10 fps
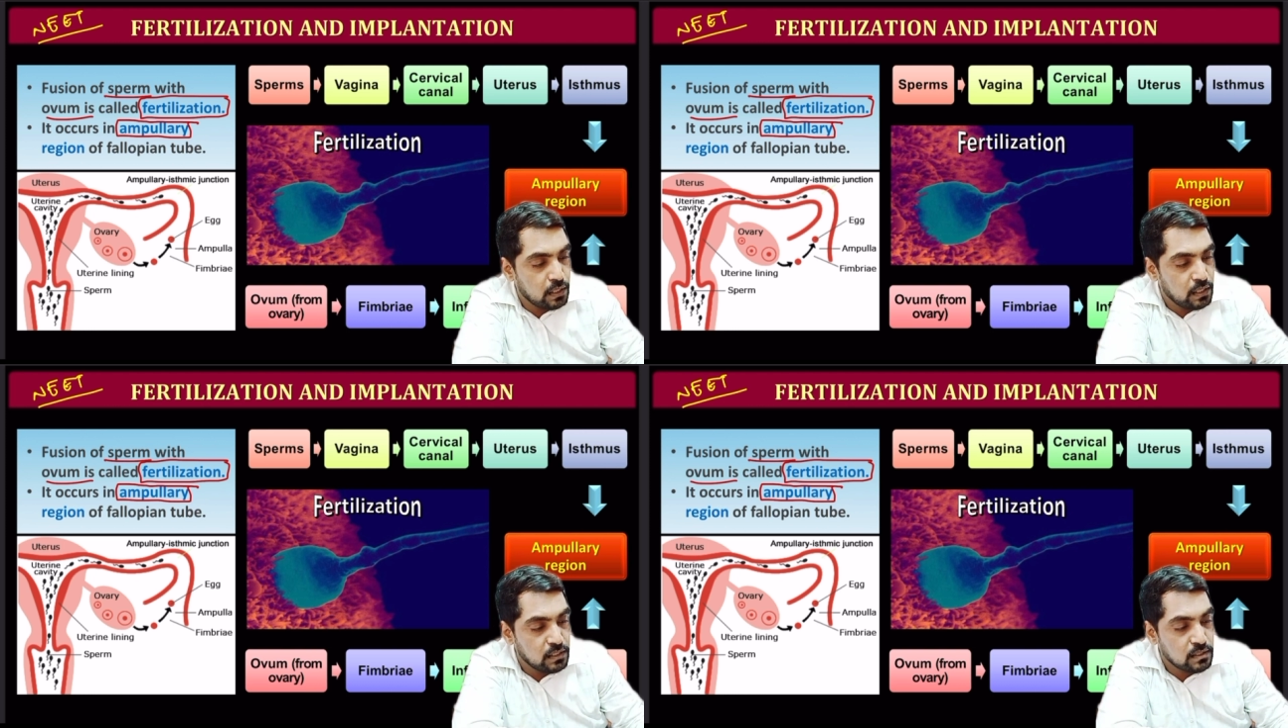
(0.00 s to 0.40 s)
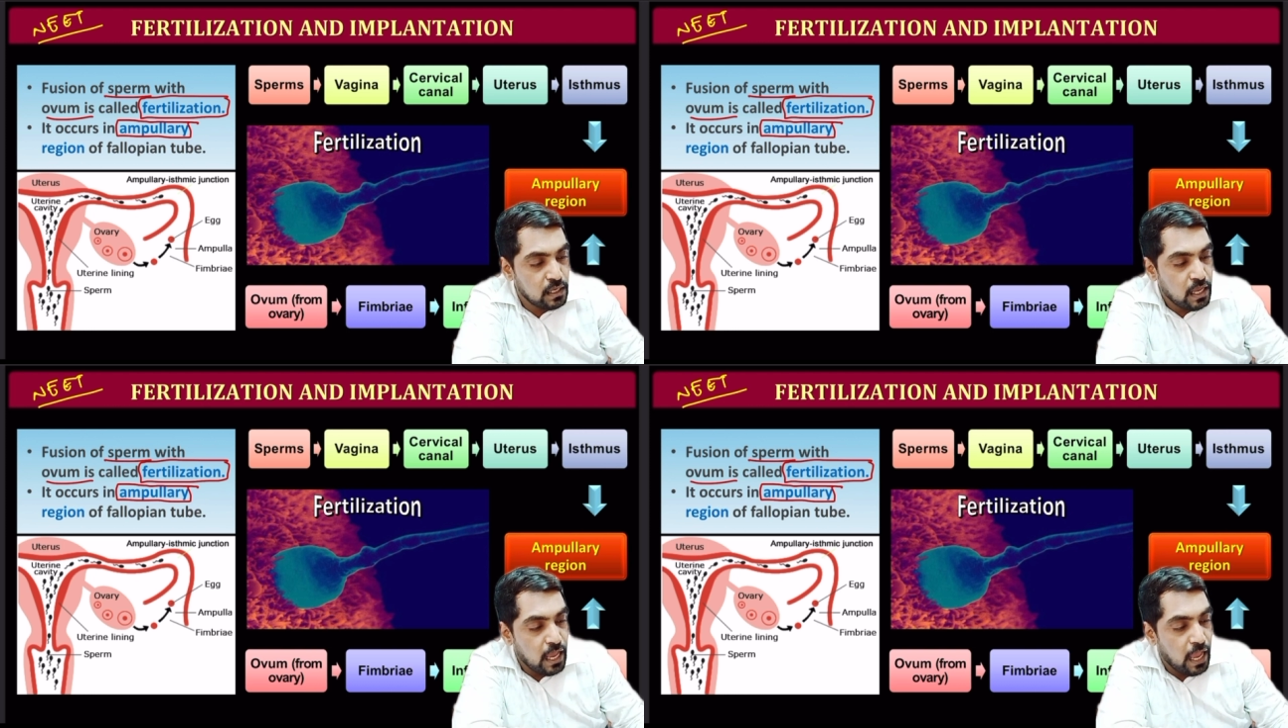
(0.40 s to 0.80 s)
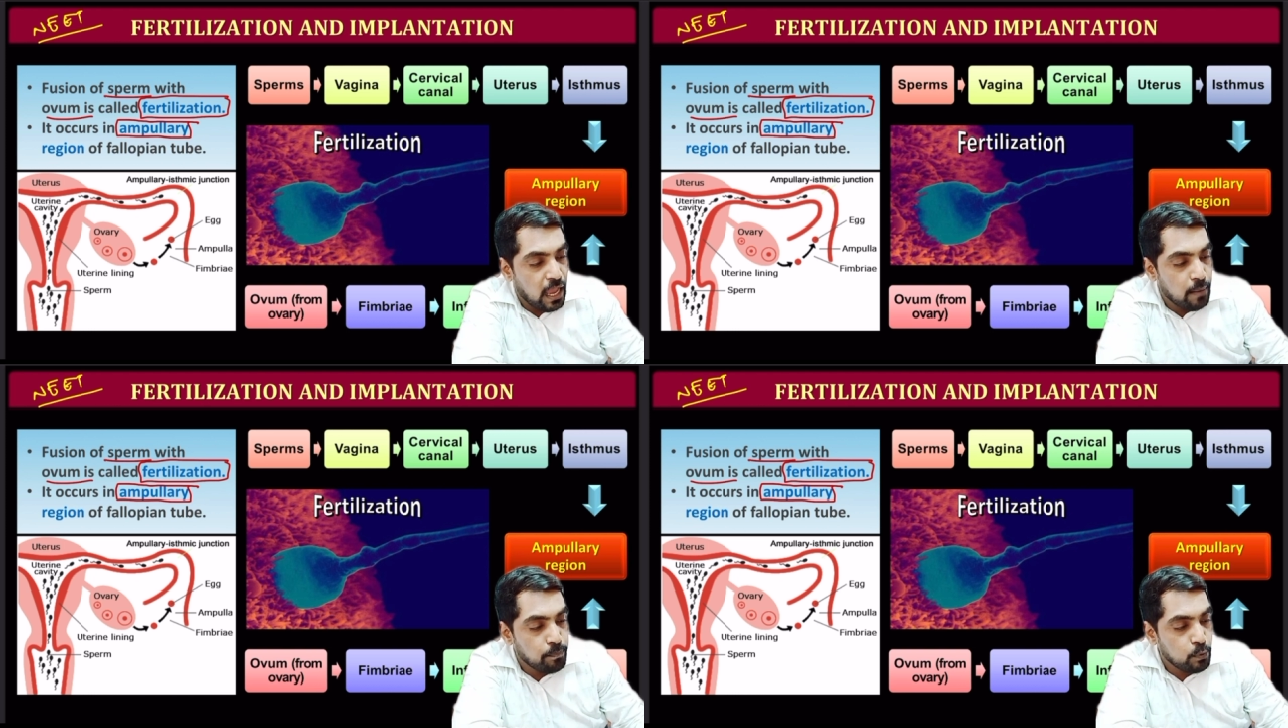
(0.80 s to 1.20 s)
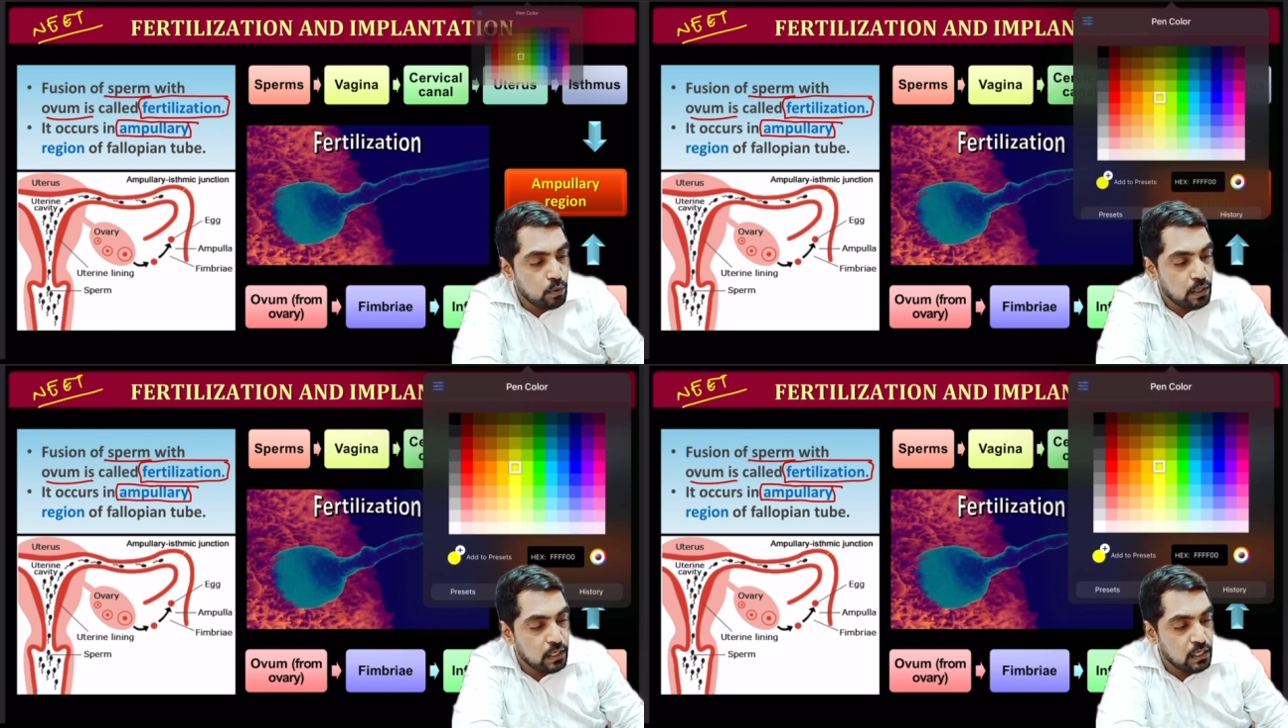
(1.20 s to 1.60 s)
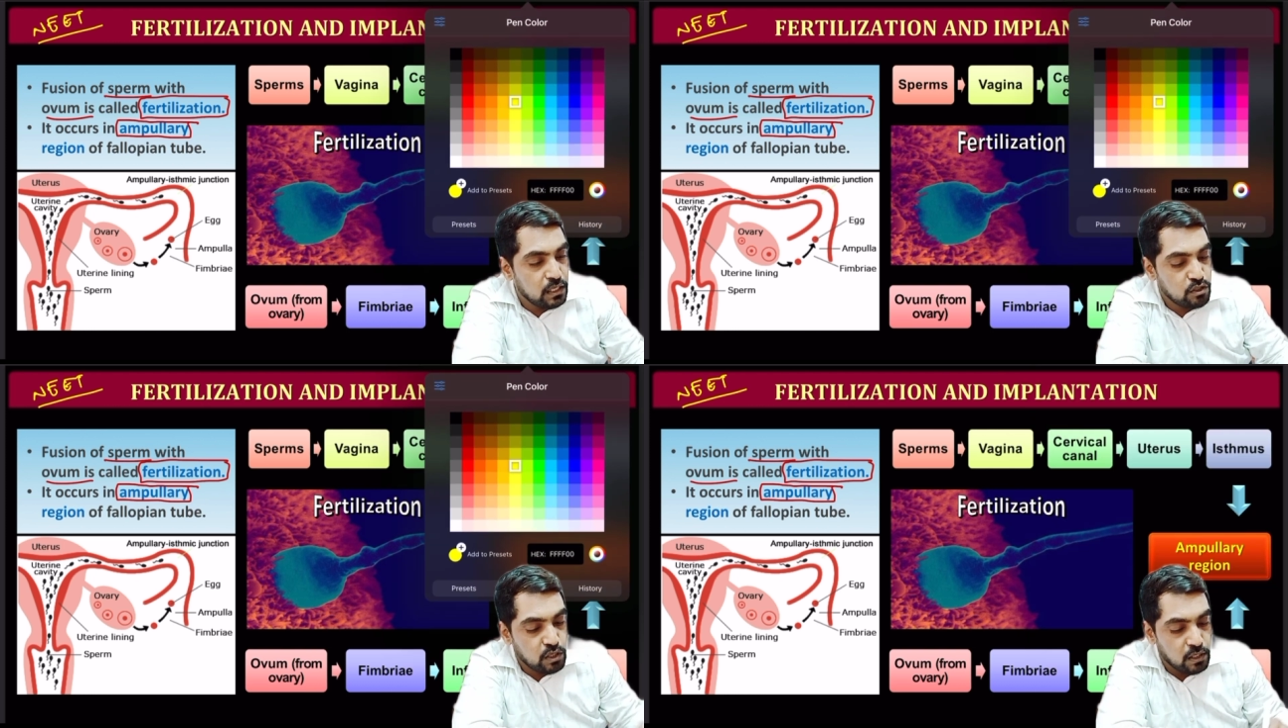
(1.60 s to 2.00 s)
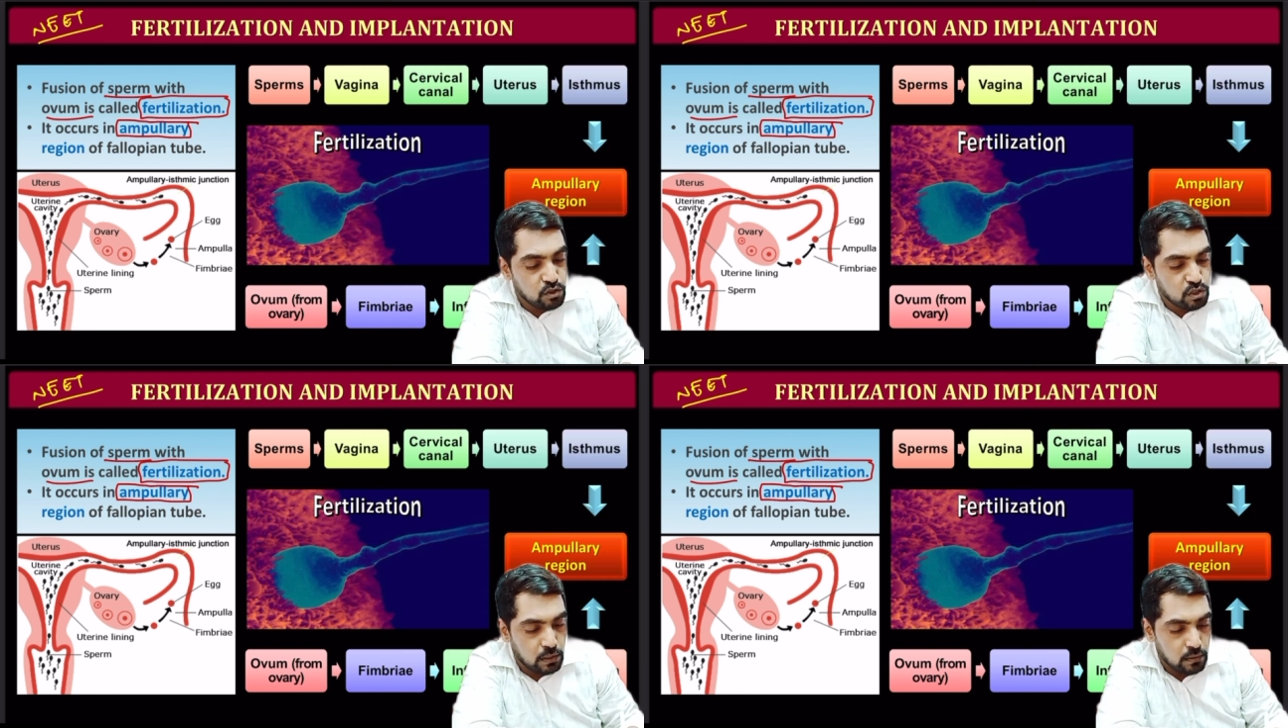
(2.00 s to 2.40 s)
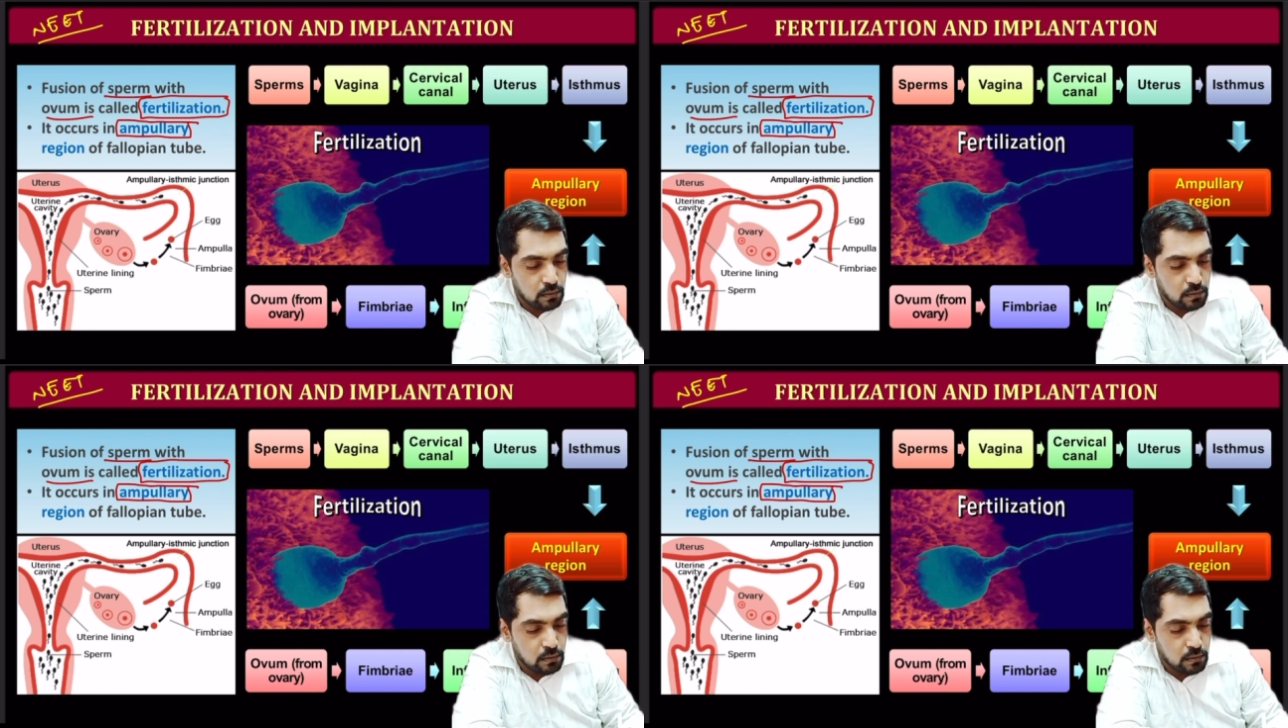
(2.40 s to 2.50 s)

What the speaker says: is ampullary junction.